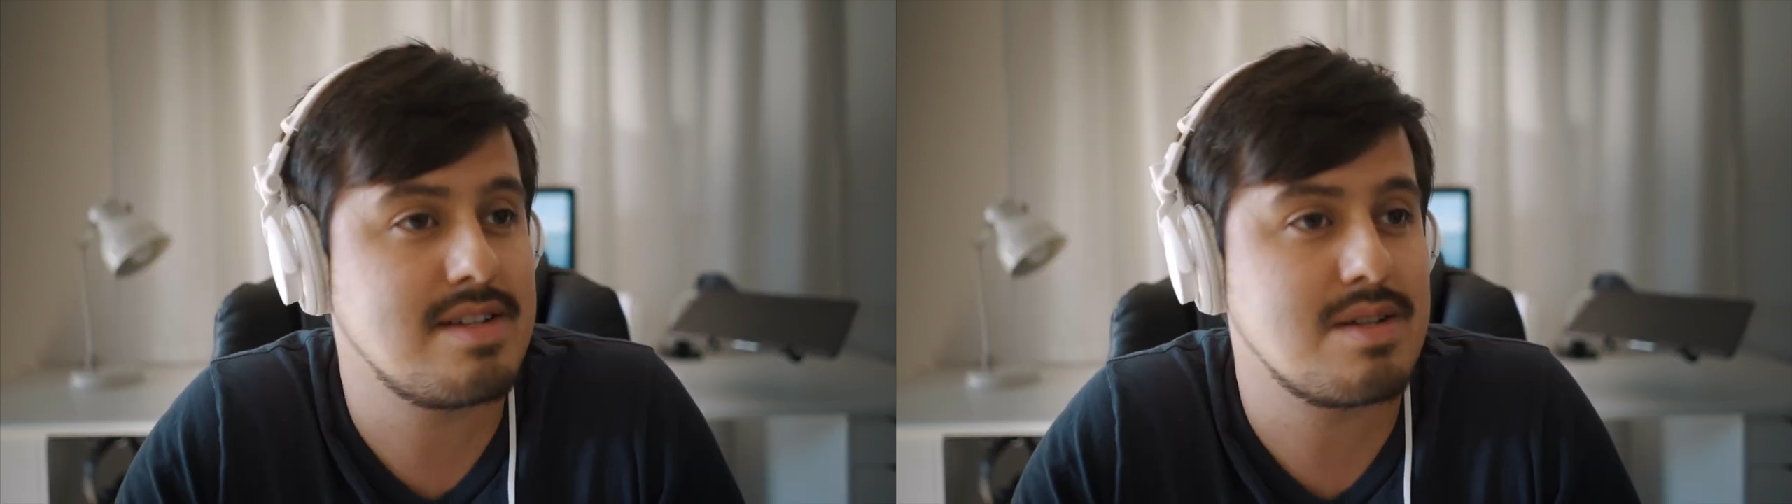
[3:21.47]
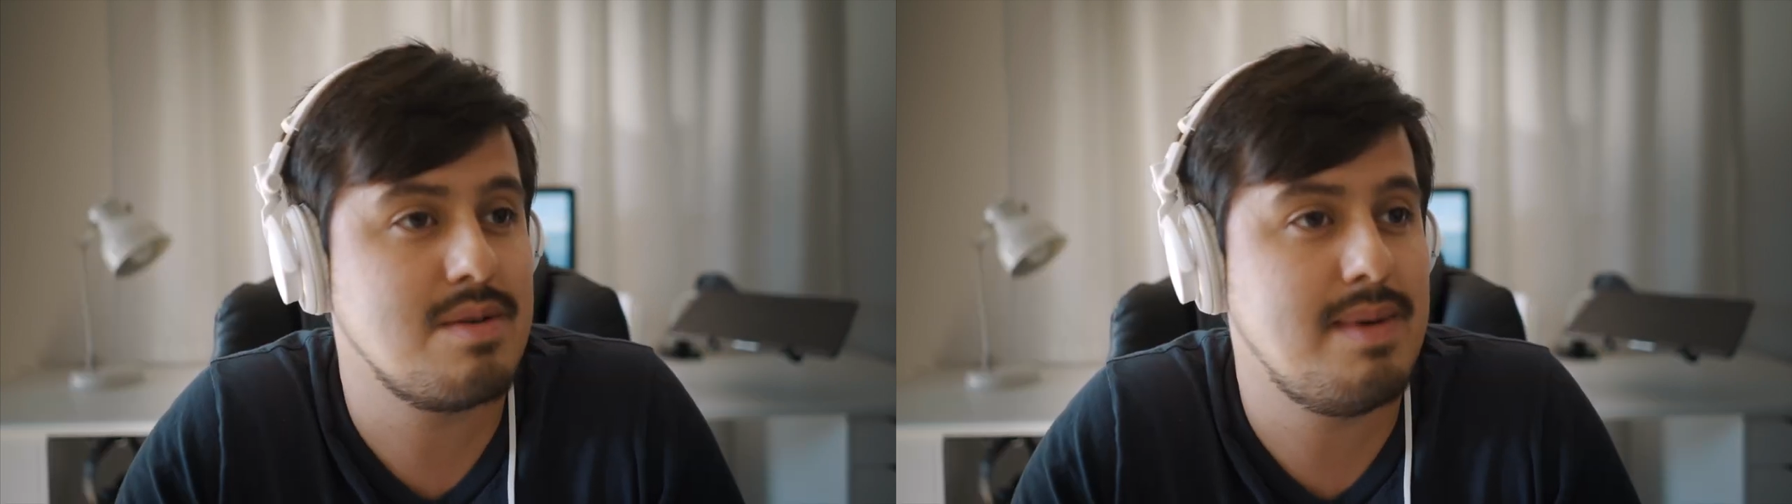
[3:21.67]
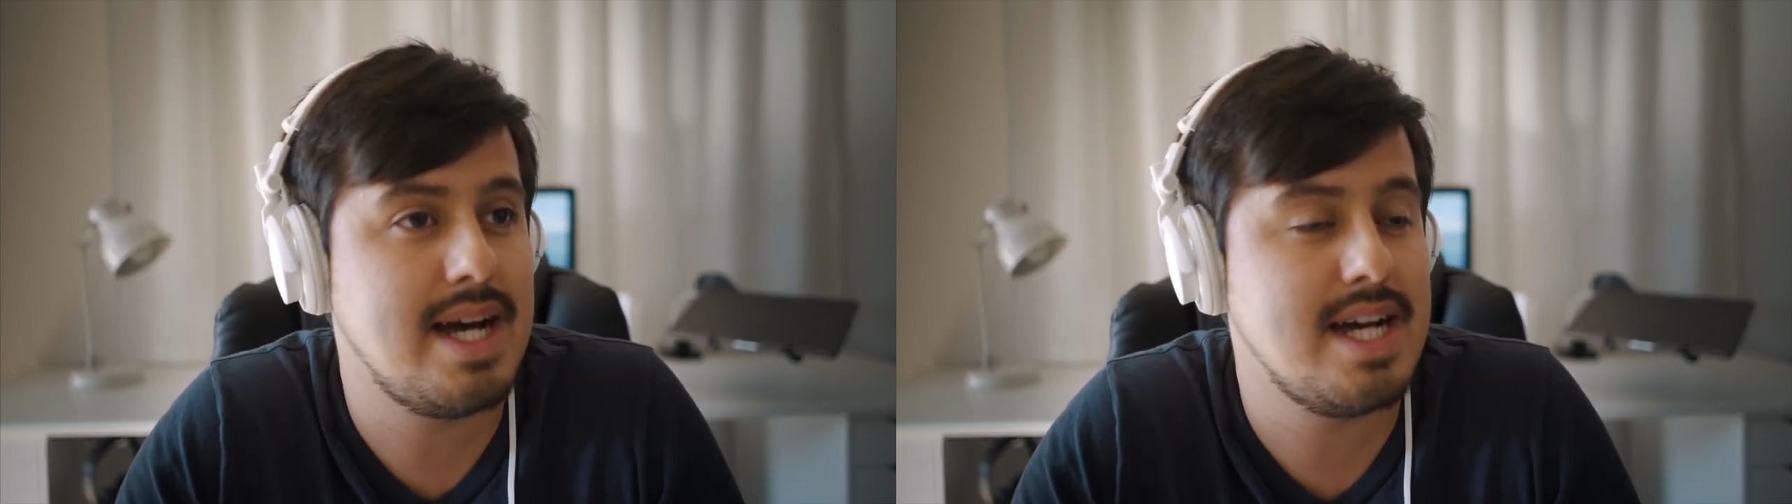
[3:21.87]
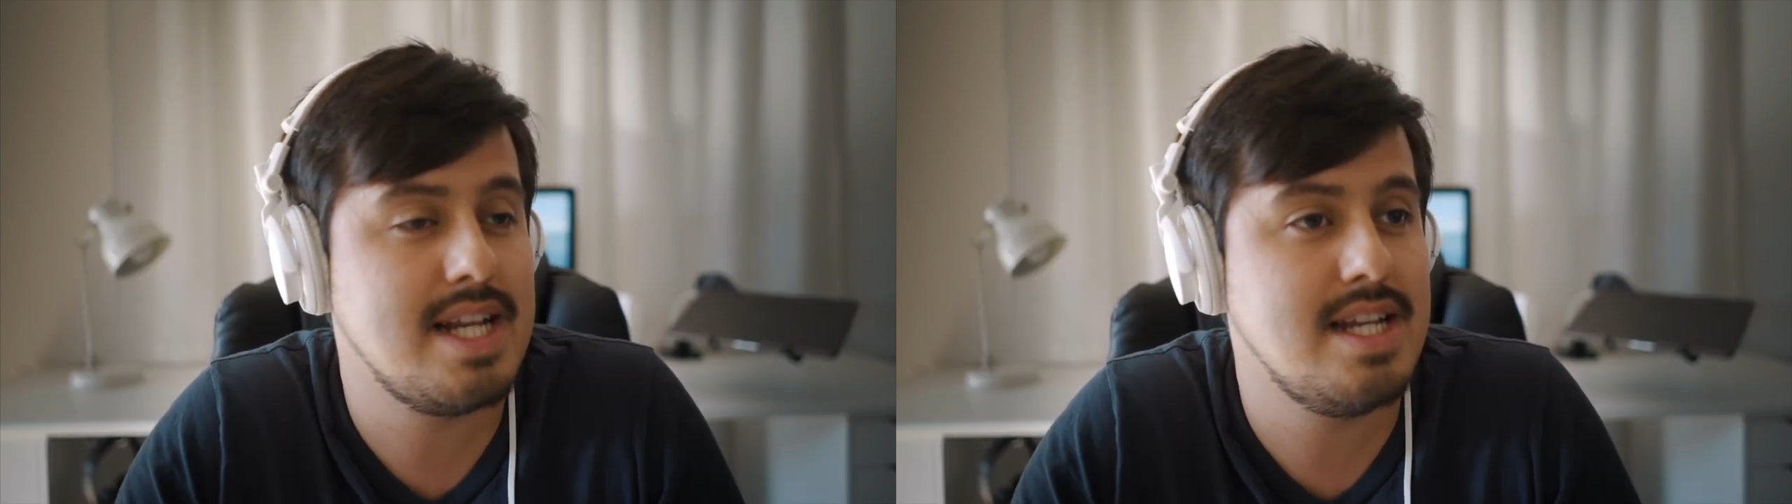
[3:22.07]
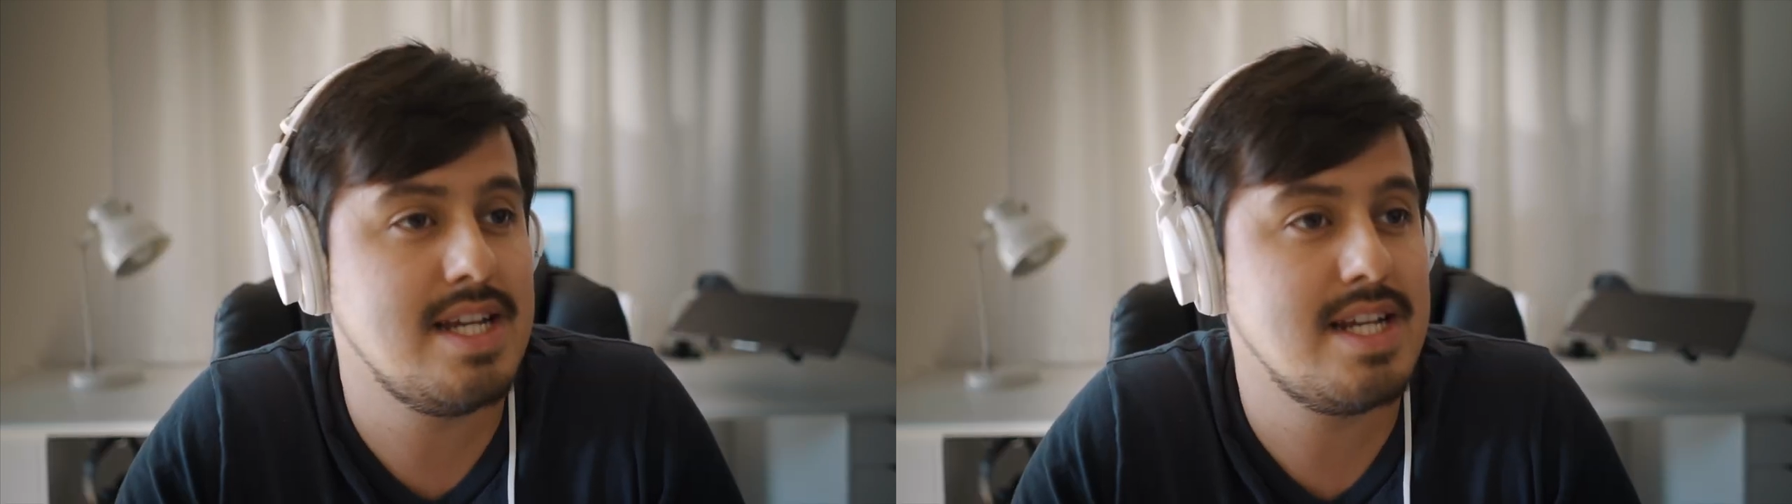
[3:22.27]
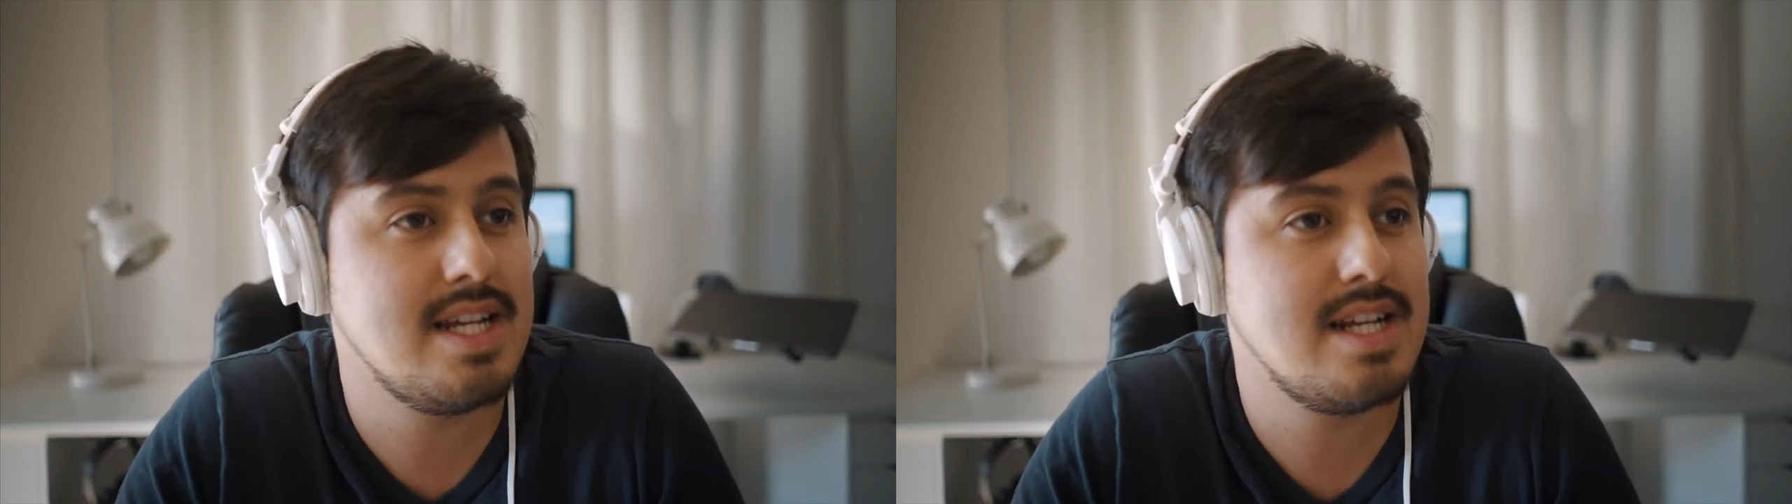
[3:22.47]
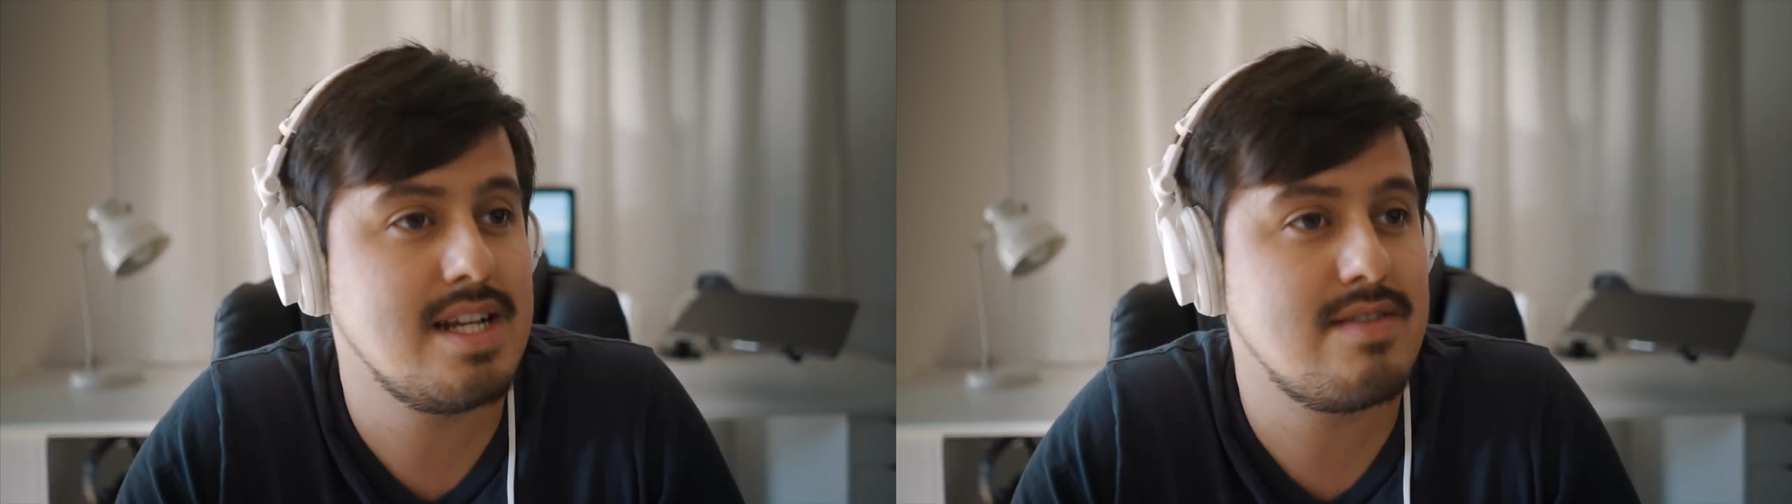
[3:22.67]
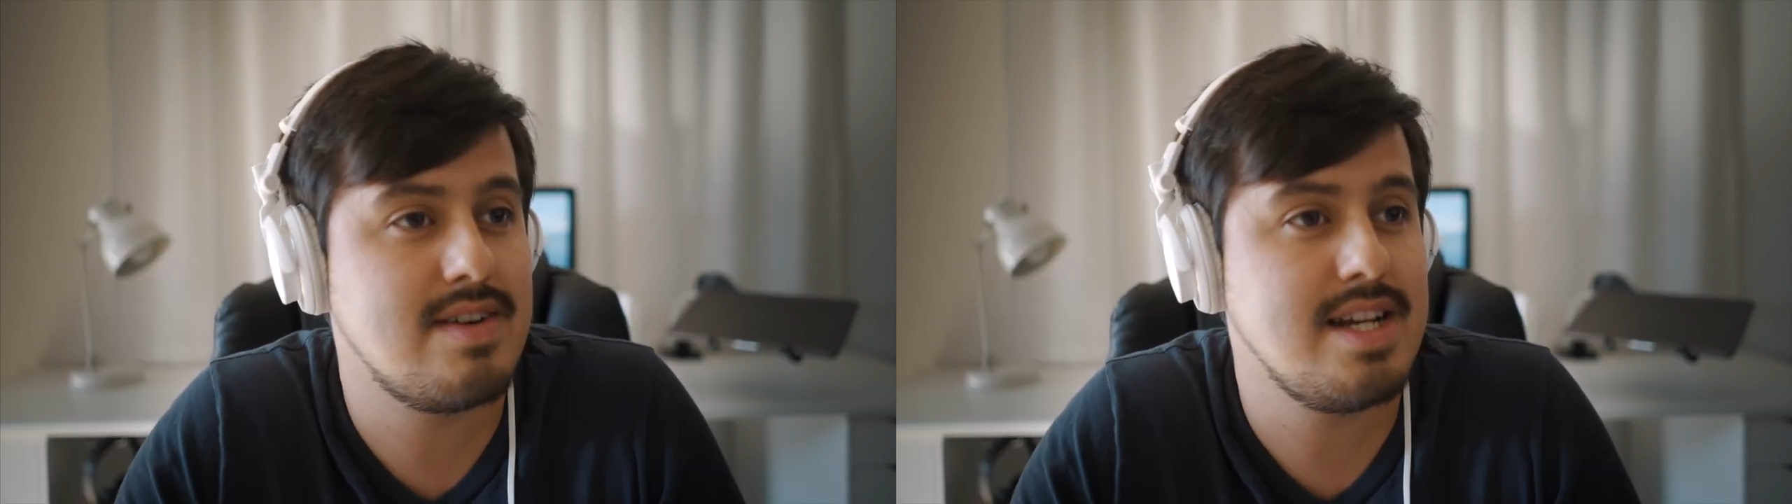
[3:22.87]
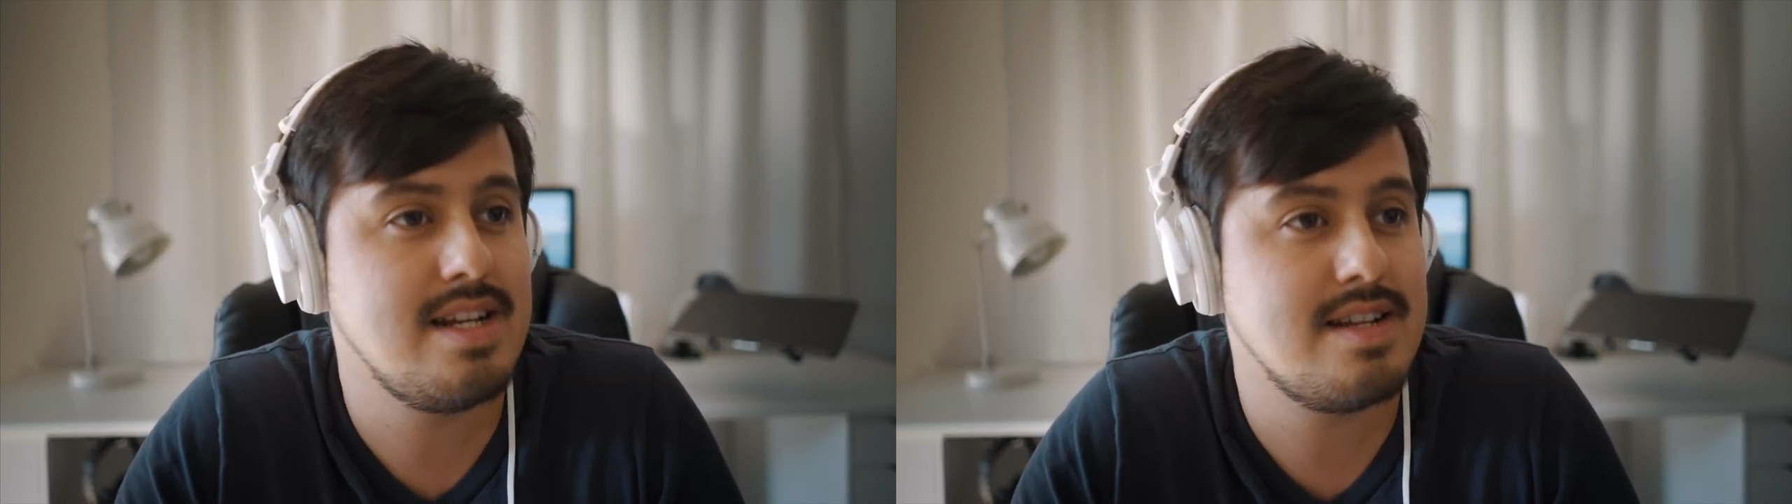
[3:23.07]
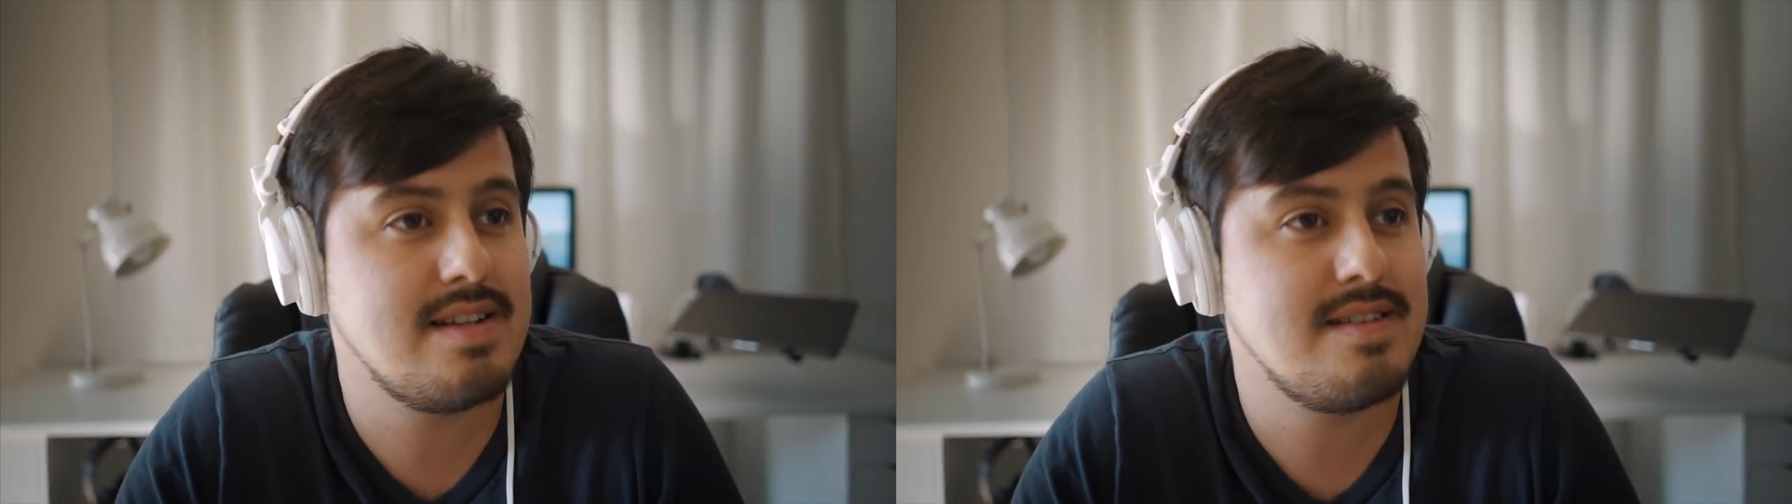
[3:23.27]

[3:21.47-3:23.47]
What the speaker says: so bad. Right?